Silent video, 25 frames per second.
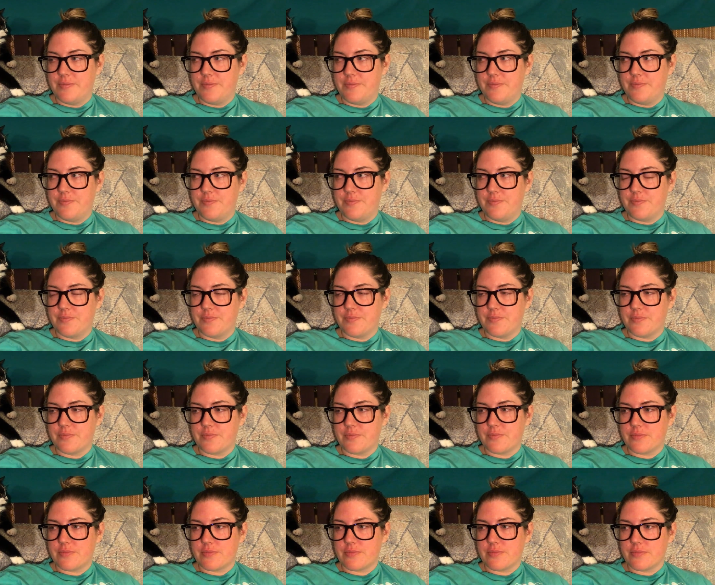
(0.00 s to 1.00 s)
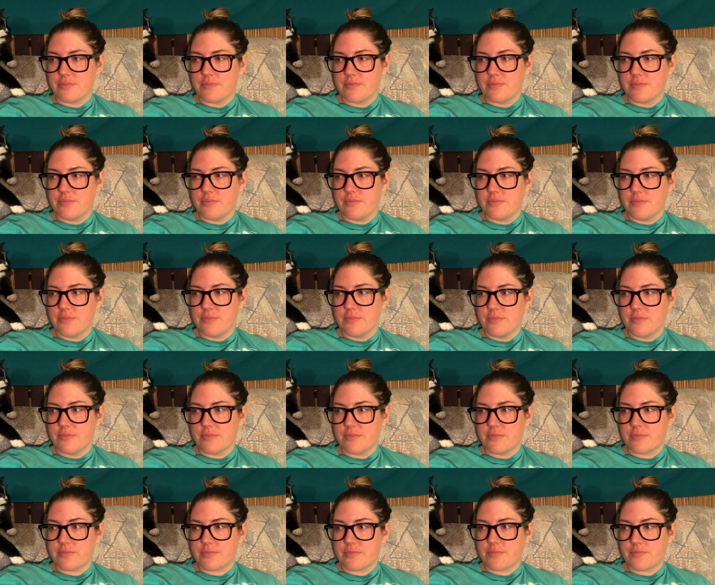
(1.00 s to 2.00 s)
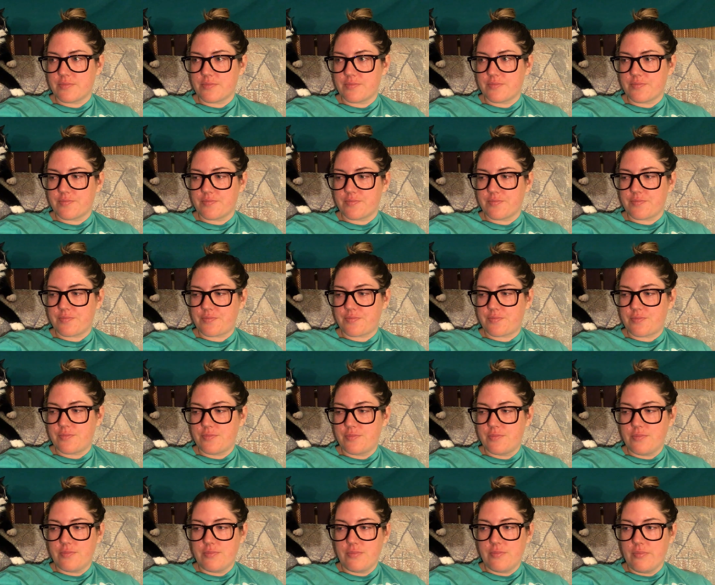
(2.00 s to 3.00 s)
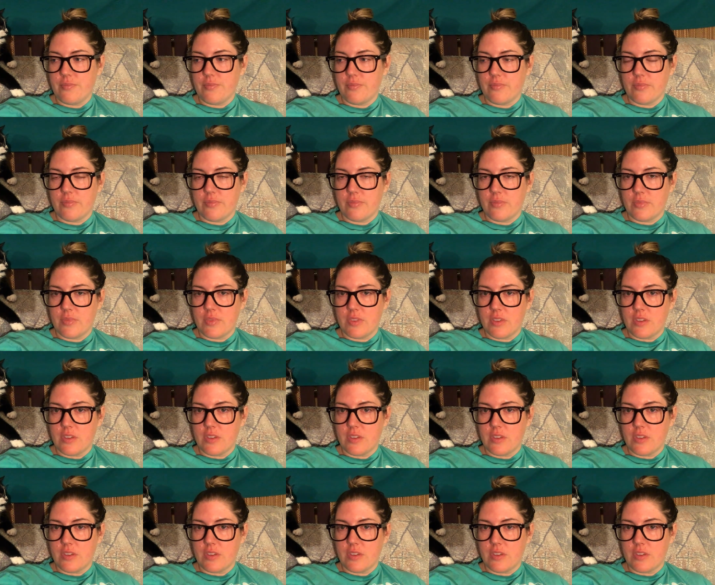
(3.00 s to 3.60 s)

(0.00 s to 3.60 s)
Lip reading: [no speech]